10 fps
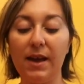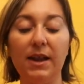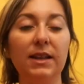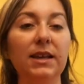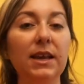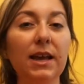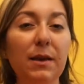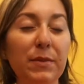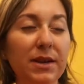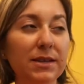And I think it
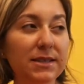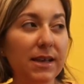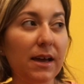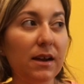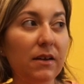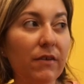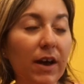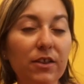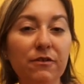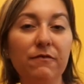came in a set of
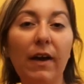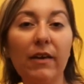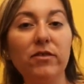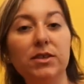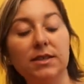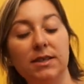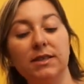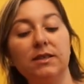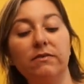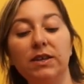either 5 or
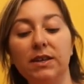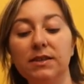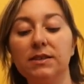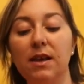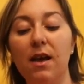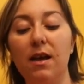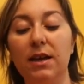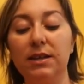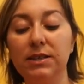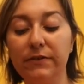6 of these
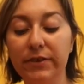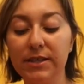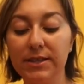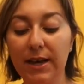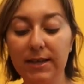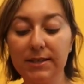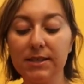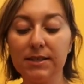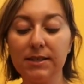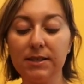in different
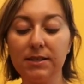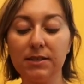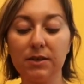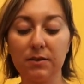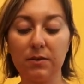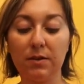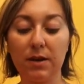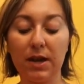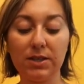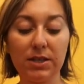sizes. So
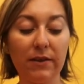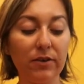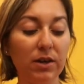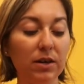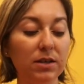I just have her